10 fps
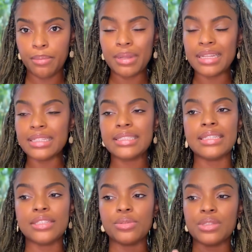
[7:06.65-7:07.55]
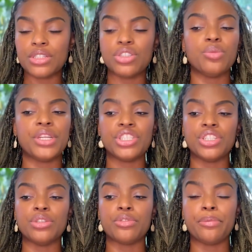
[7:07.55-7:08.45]
placed into a situation
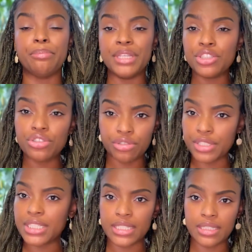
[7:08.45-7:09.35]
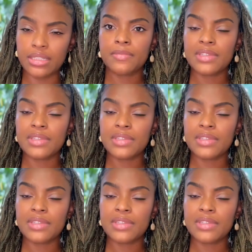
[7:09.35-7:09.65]
you were mistreated.